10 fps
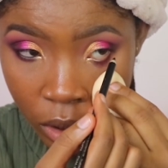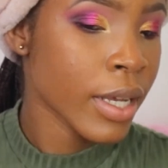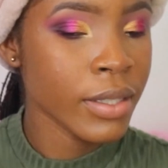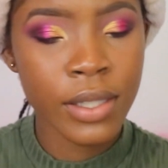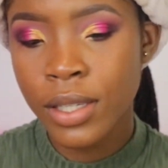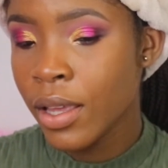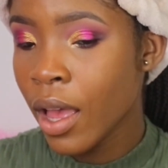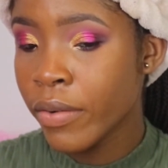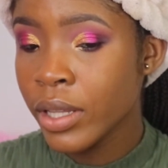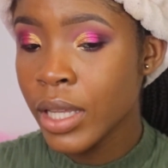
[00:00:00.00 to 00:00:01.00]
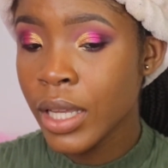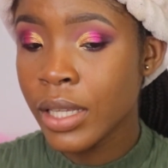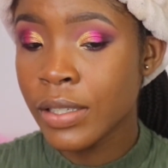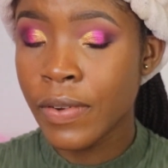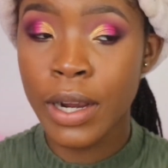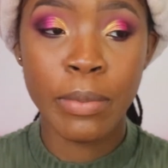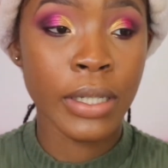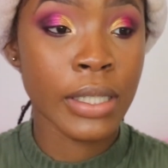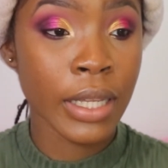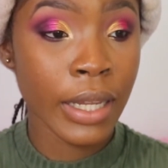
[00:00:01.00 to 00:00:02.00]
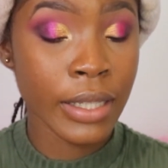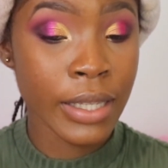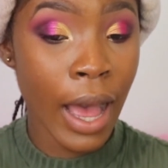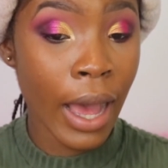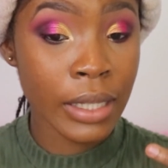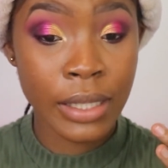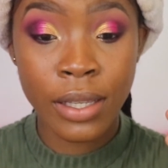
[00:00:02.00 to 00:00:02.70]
and see everything is very much still intact.